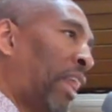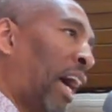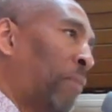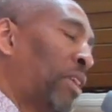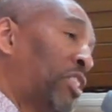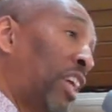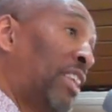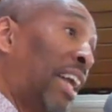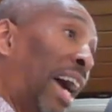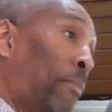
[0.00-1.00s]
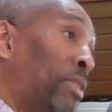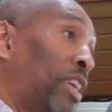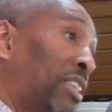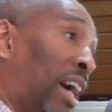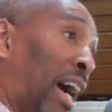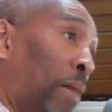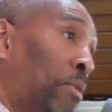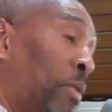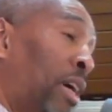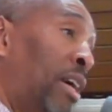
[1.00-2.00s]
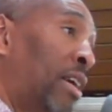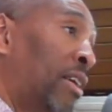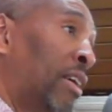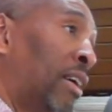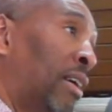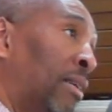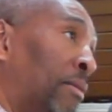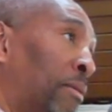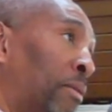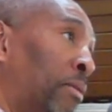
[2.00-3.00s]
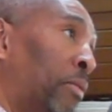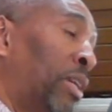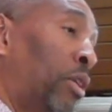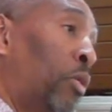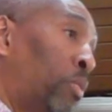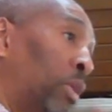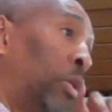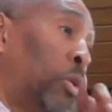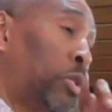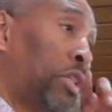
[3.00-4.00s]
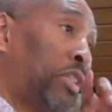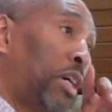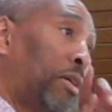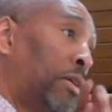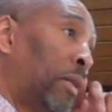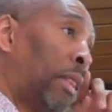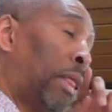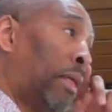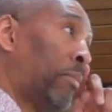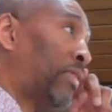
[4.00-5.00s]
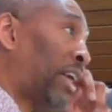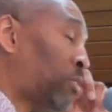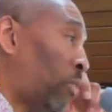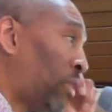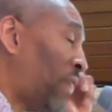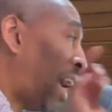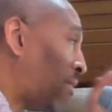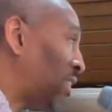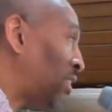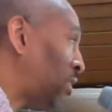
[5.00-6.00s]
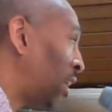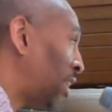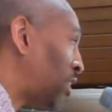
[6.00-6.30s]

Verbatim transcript: I'm just saying that happens at times. We uh, we do lose the zeal, but that's what revival is.